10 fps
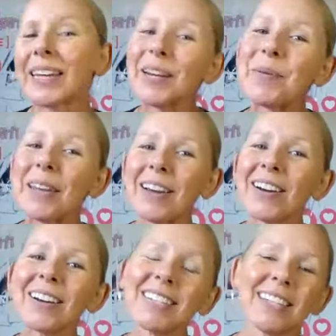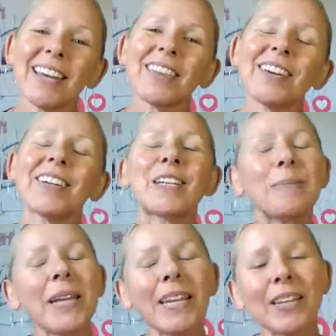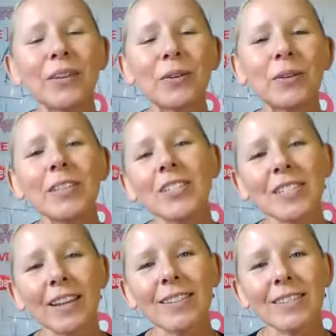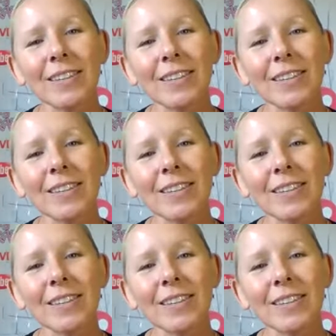Here we are together, me and you, just us.